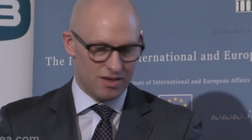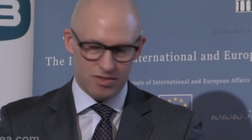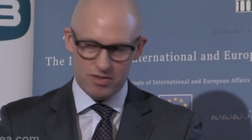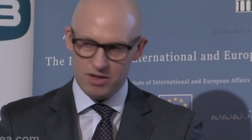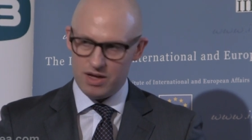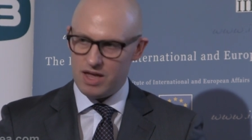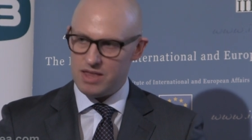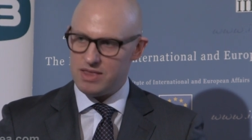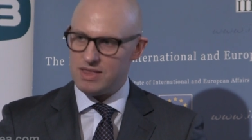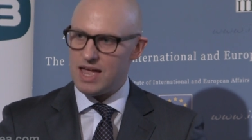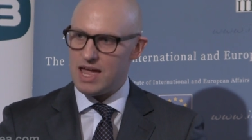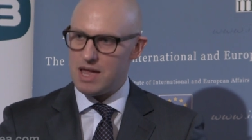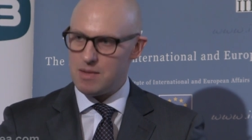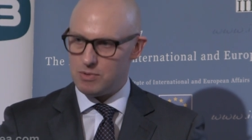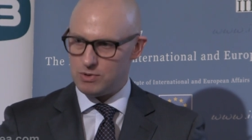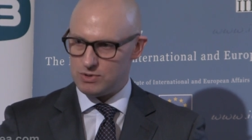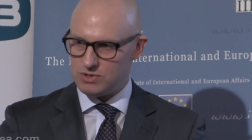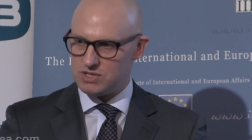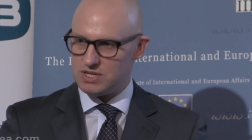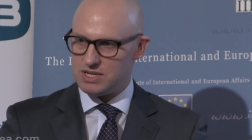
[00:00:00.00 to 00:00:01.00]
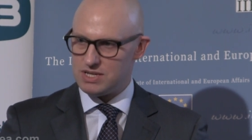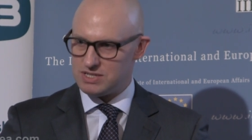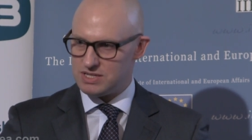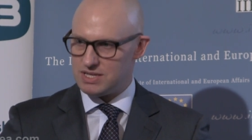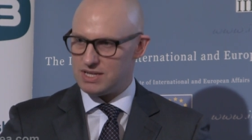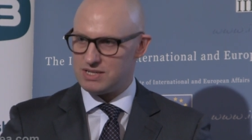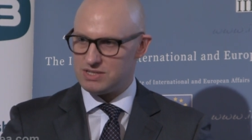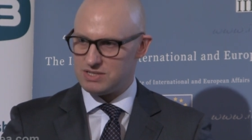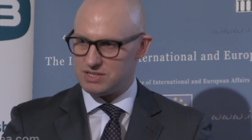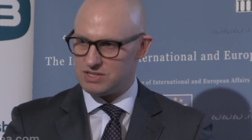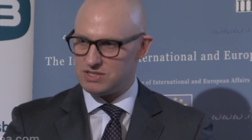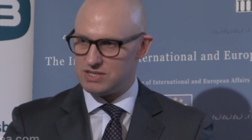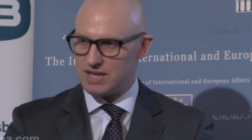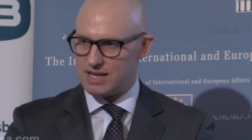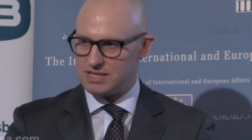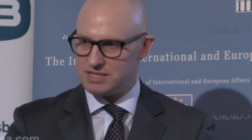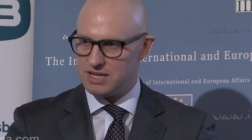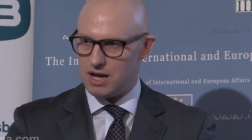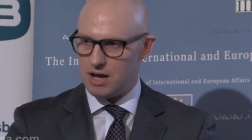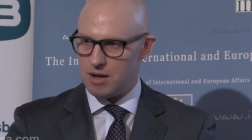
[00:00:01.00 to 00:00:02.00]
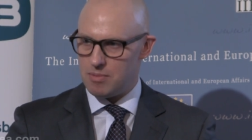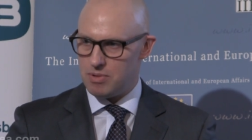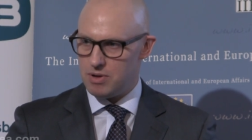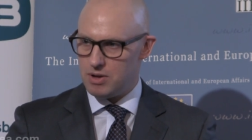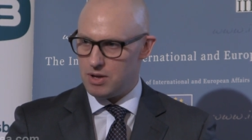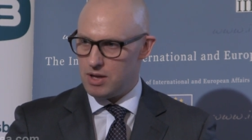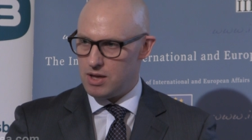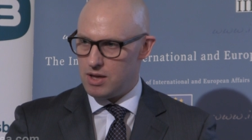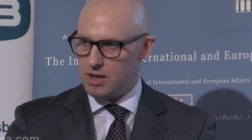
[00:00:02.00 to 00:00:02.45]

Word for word: that enables these things to set up.